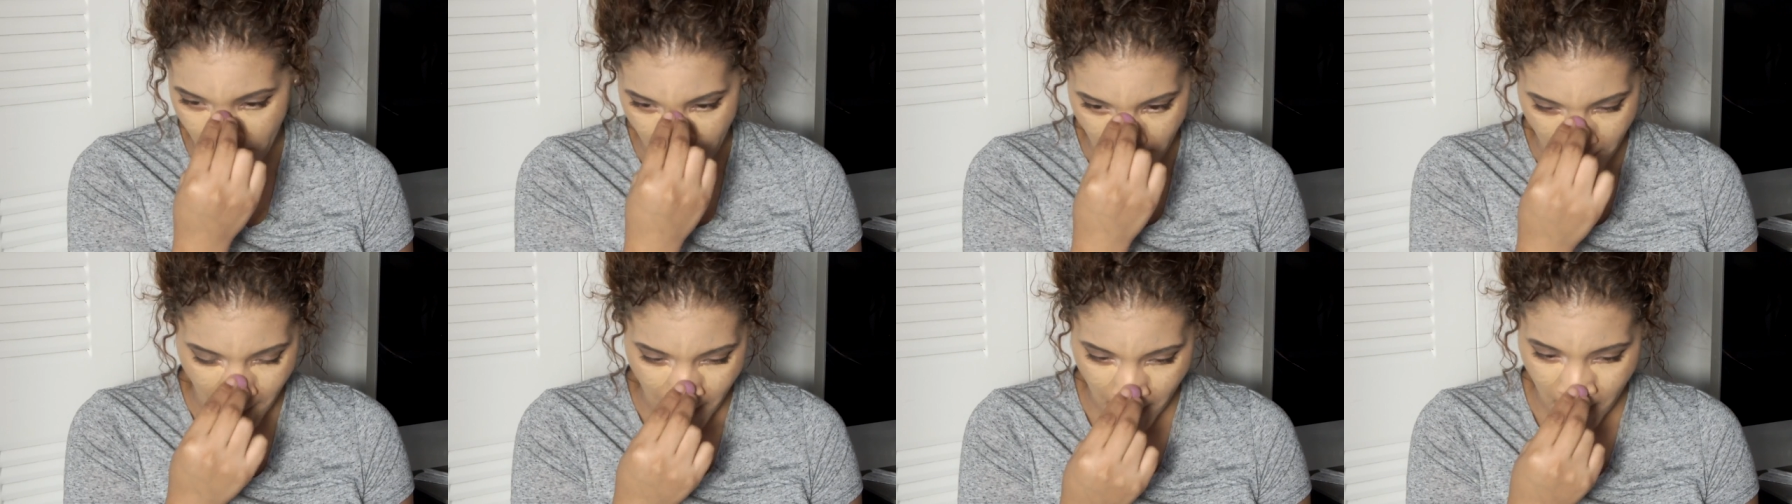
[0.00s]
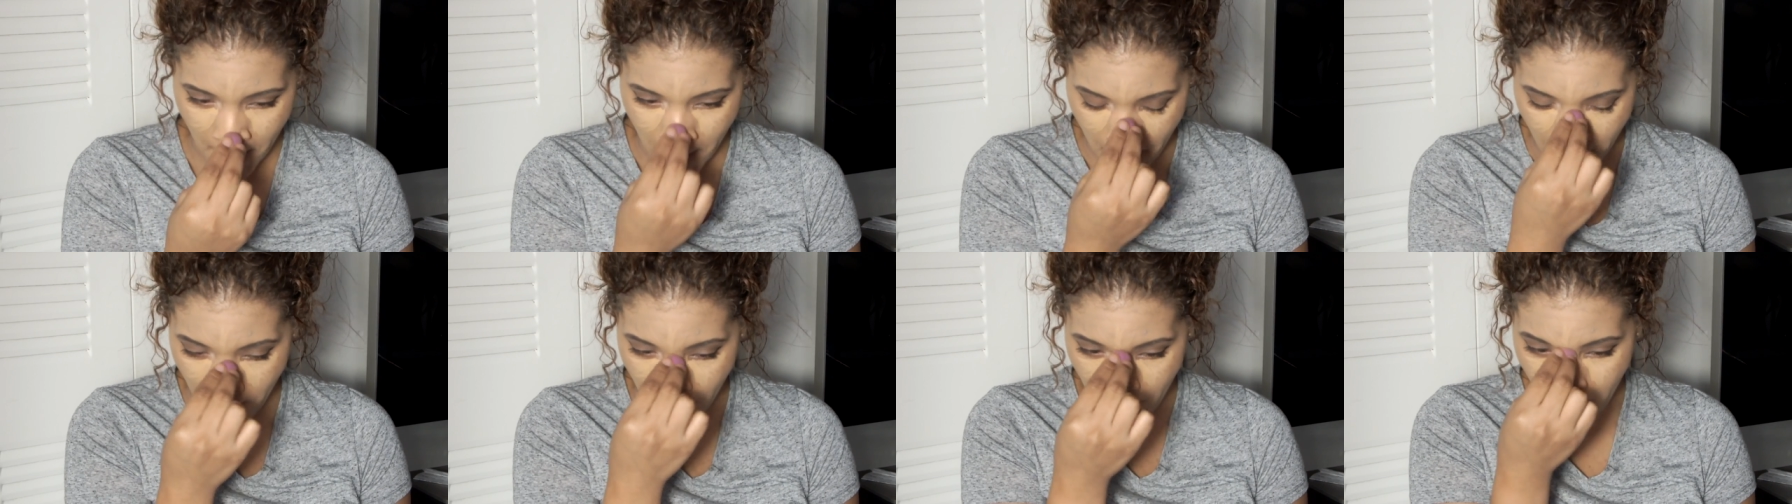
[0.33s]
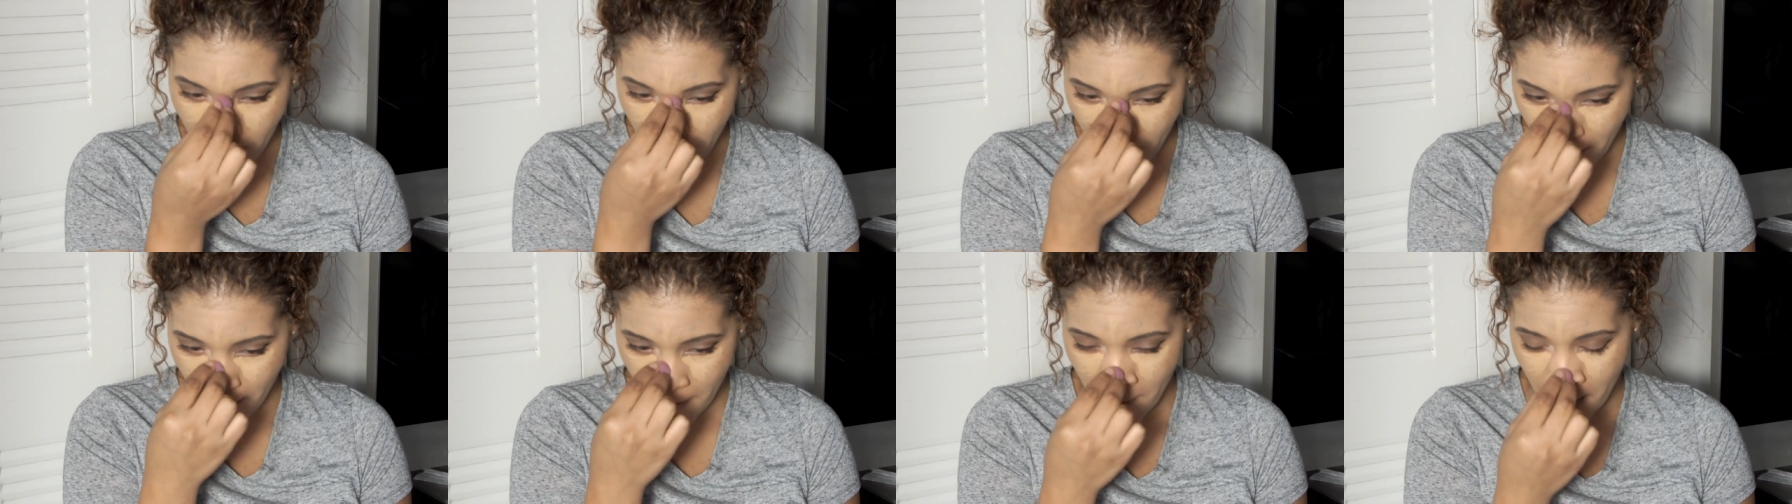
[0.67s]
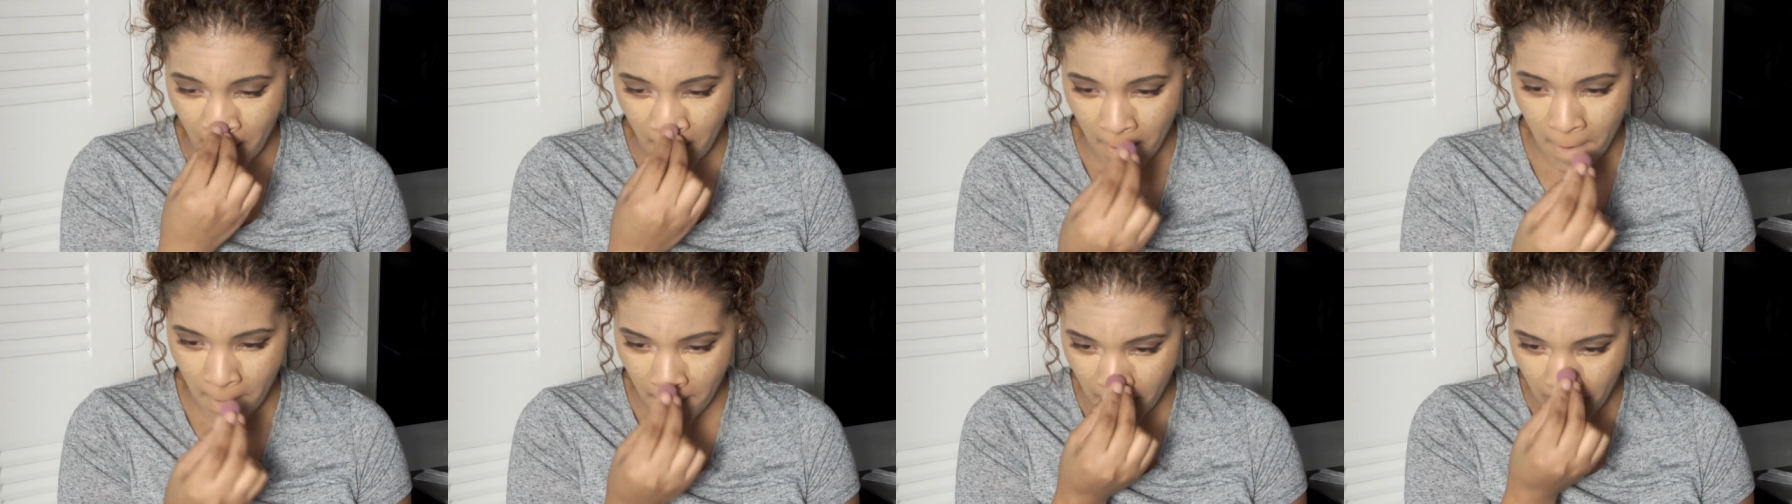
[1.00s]
it matched the
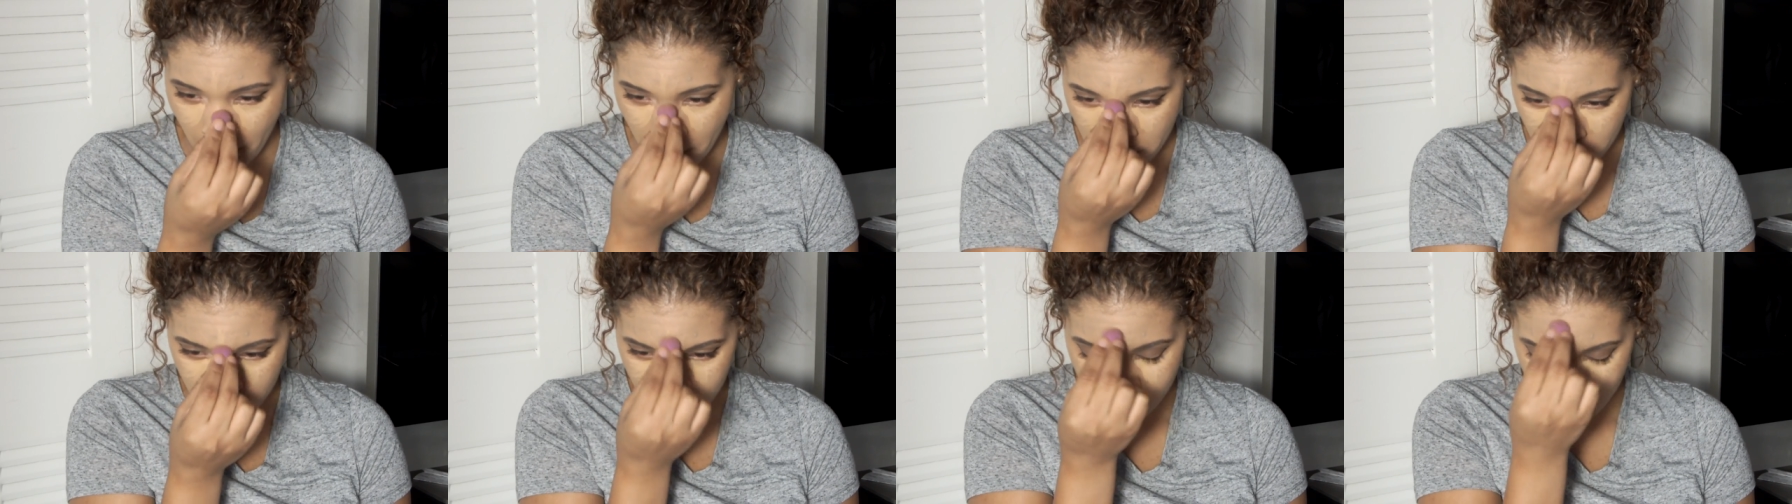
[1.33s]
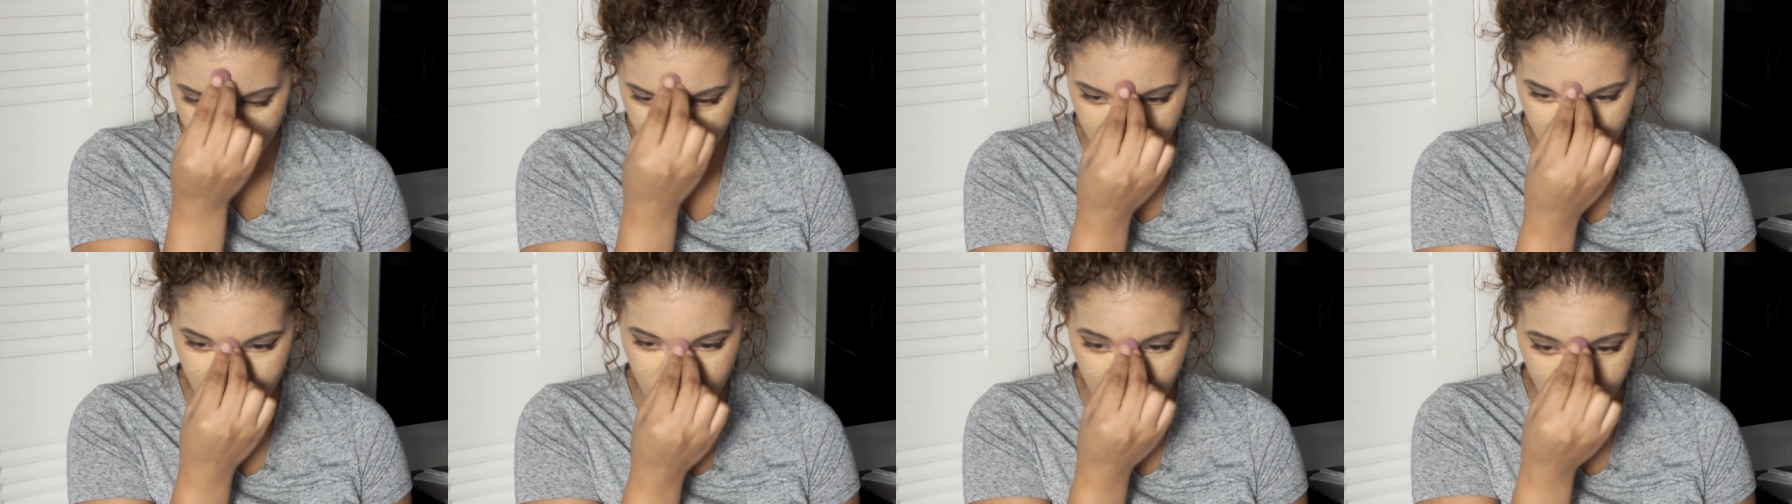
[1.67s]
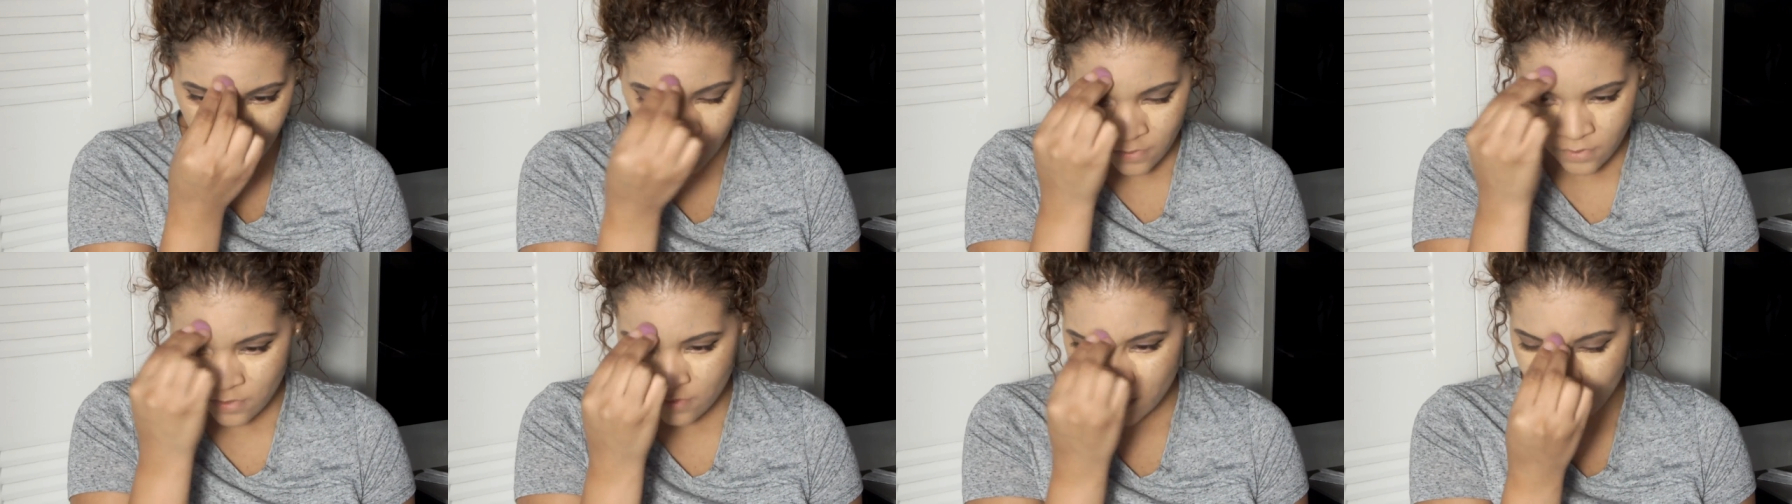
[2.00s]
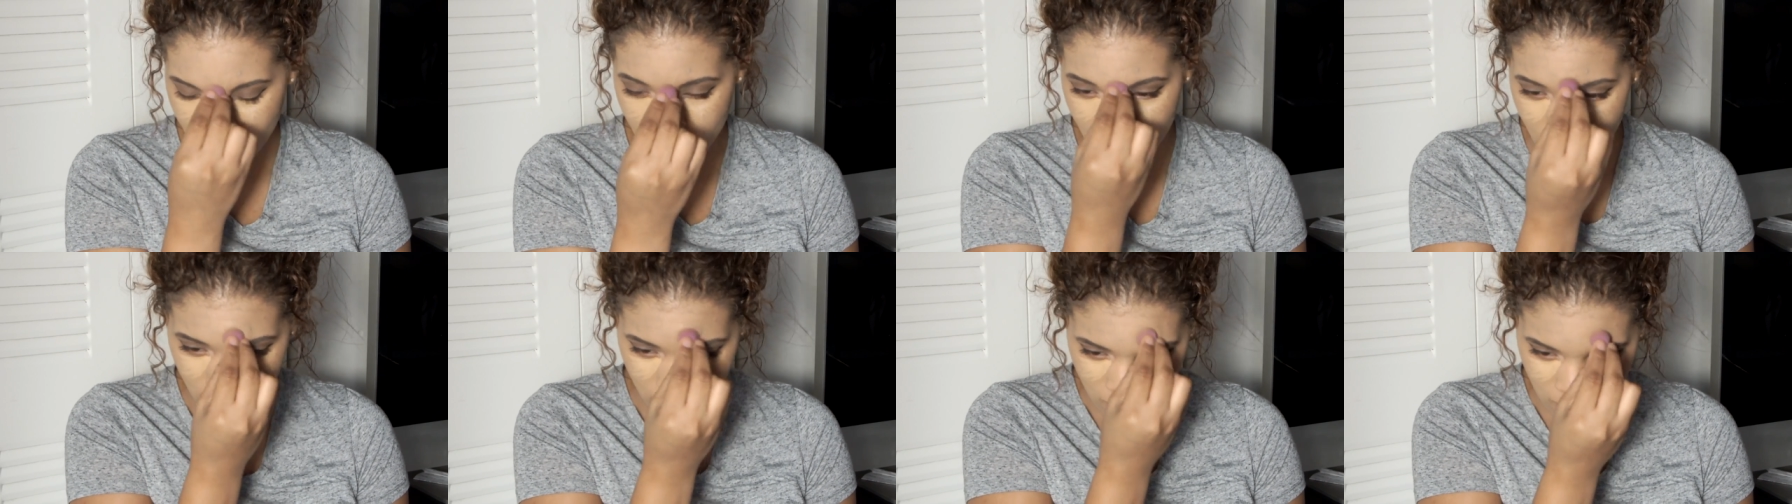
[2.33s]
color that I was using, so I
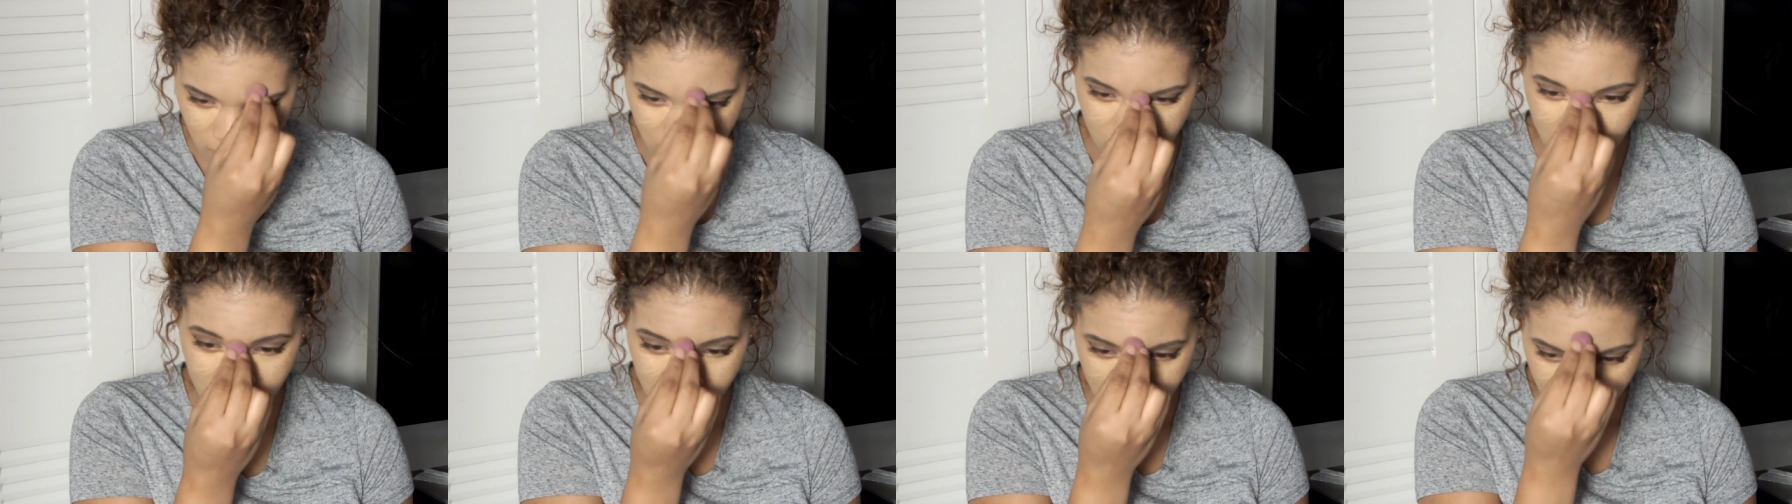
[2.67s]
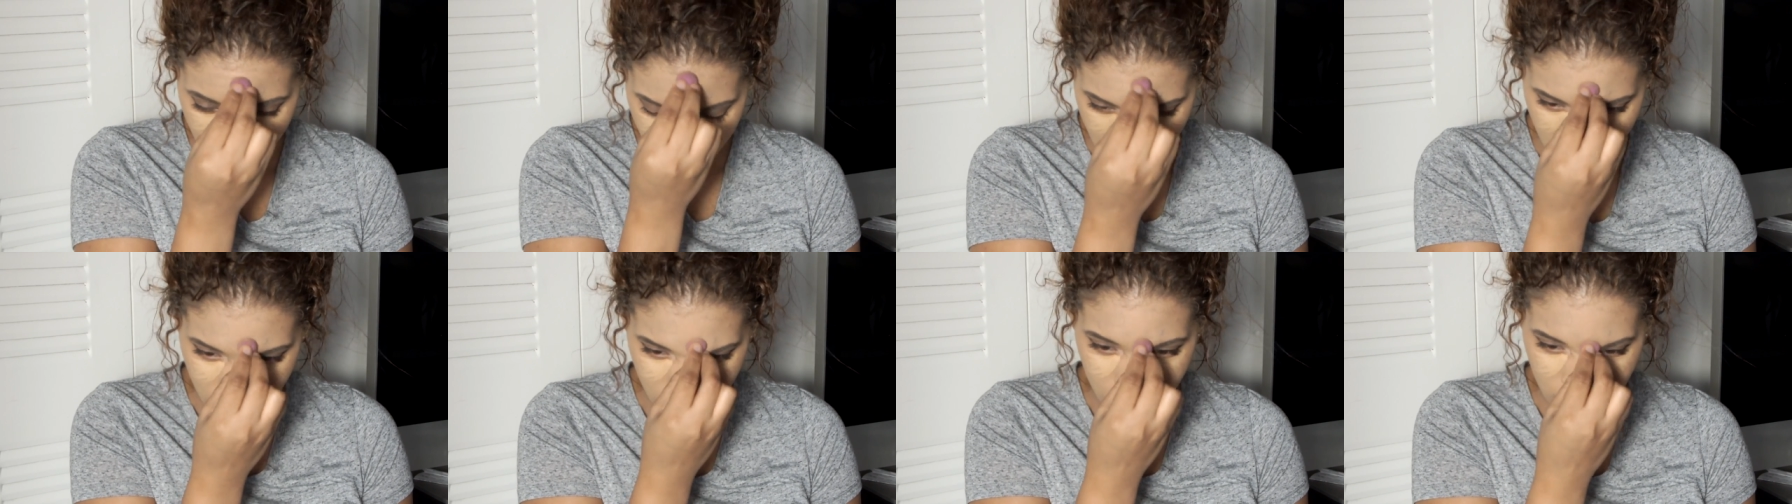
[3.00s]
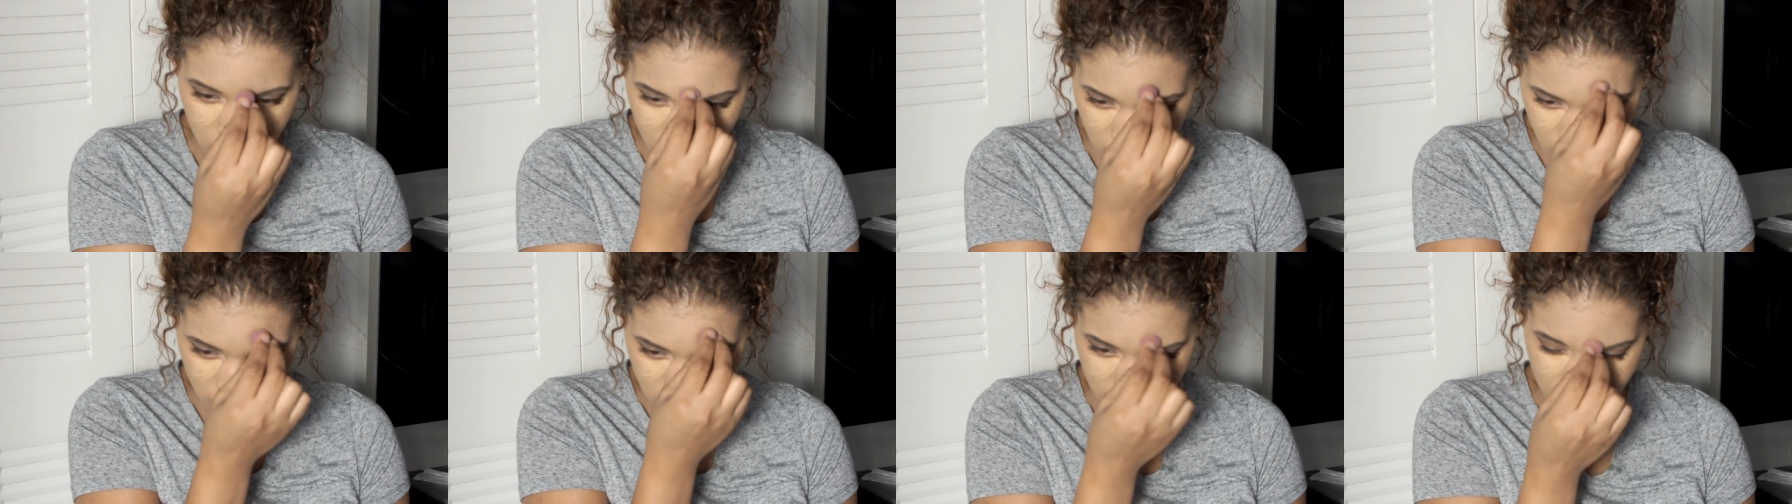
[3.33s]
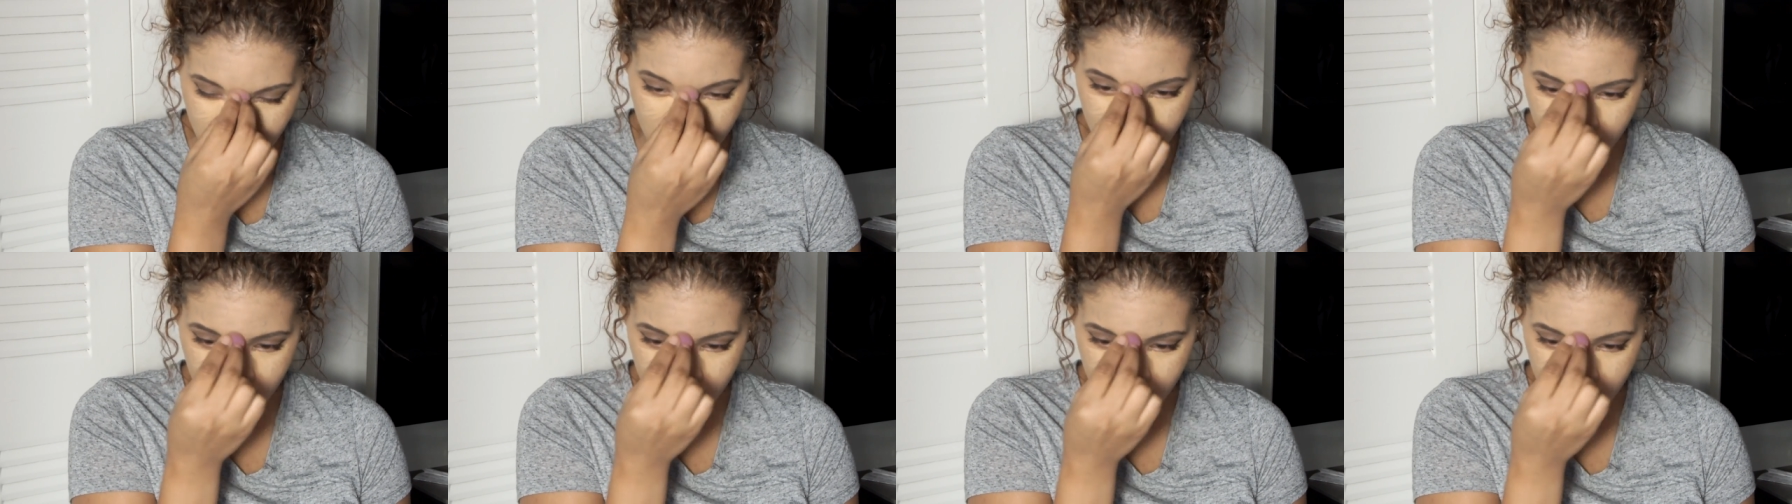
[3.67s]
figured I, would give it a shot.